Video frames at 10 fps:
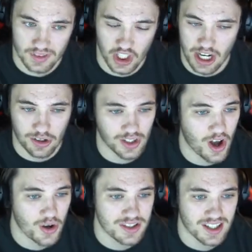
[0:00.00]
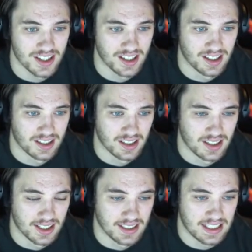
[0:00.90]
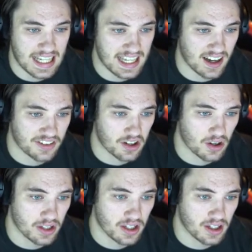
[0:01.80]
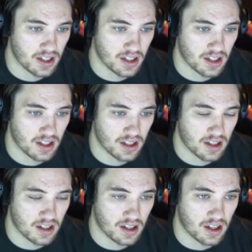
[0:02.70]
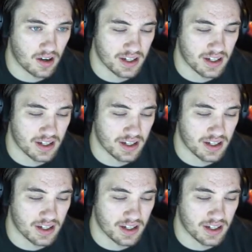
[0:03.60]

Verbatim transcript: Look how close. Did it hit off the goalie? Oh,